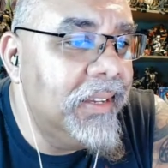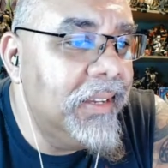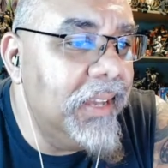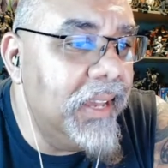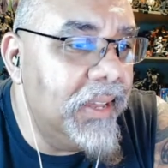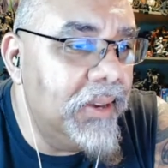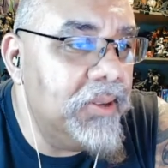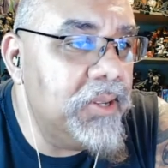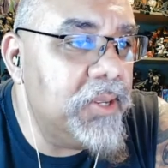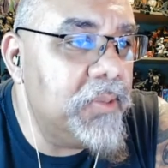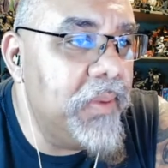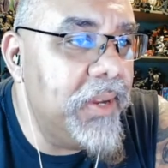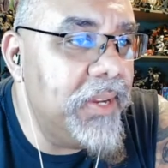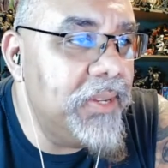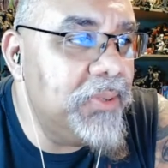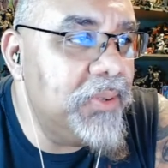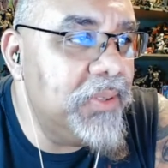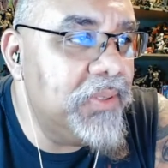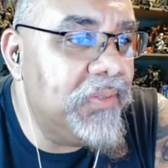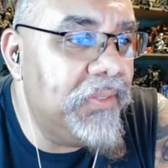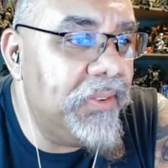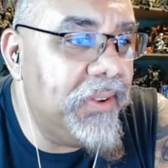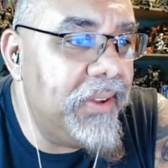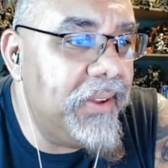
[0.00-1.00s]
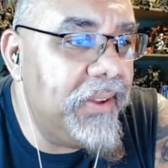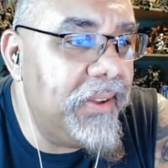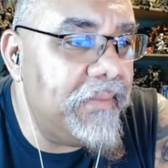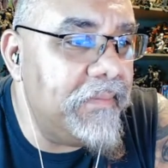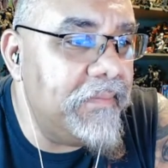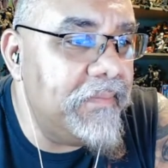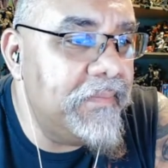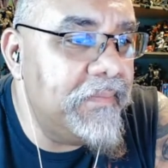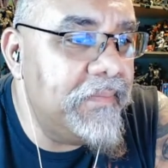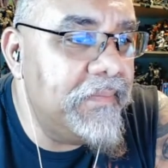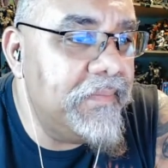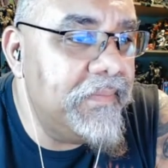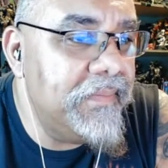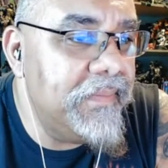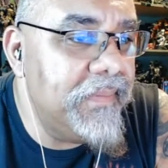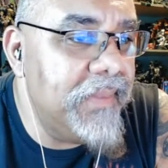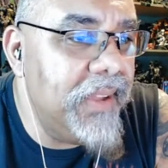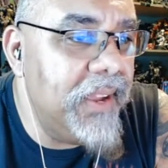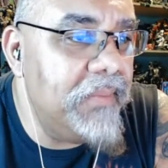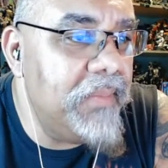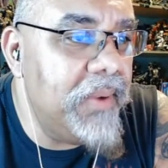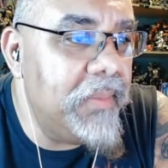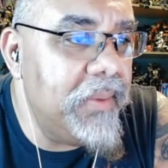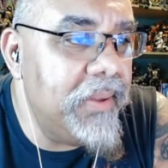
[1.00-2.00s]
Inner Space was fun. I
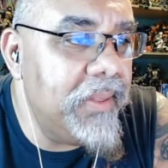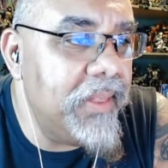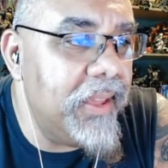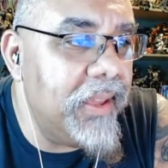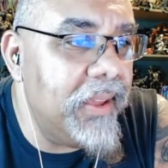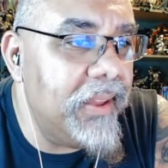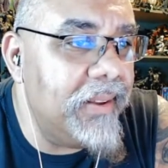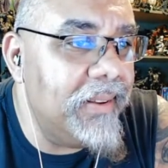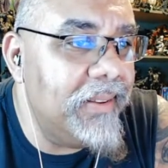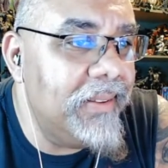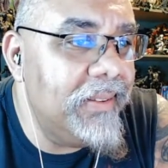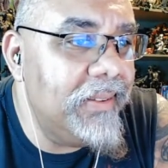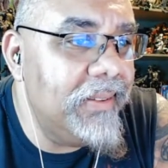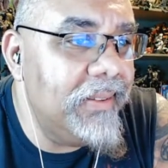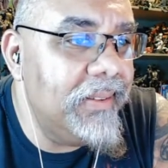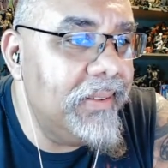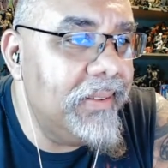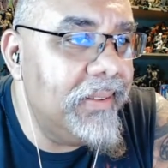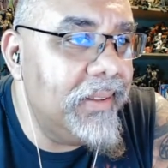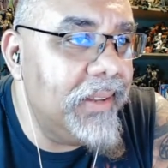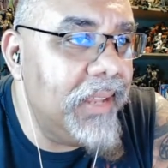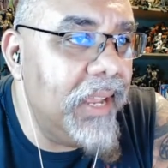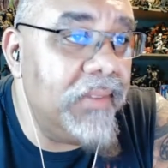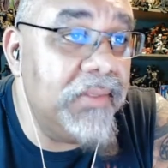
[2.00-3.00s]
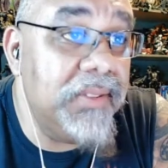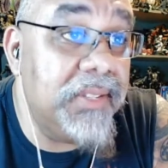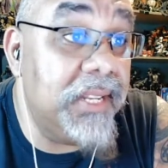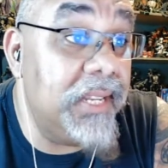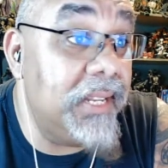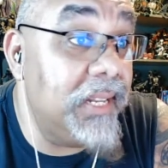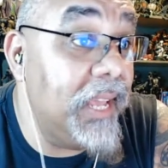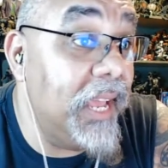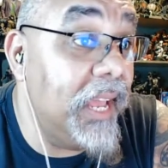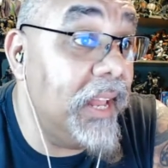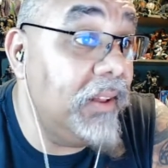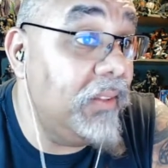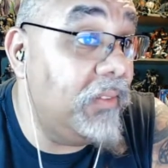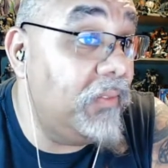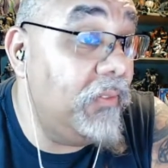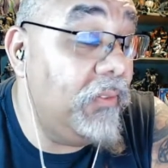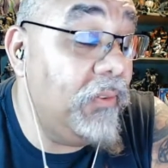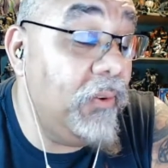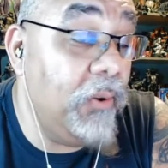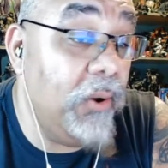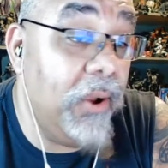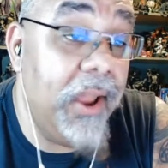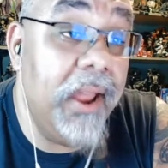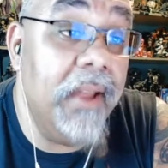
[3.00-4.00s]
remember that. I haven't seen that in
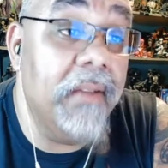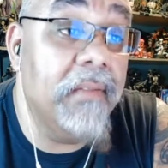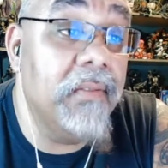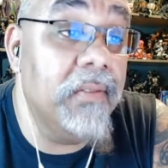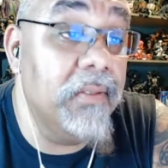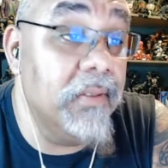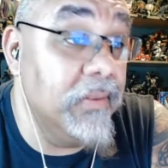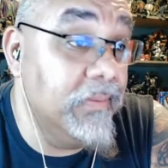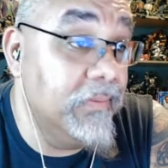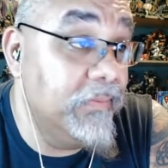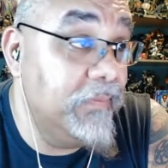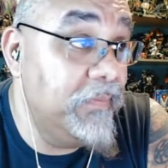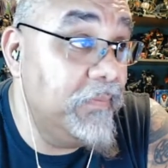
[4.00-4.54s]
forever.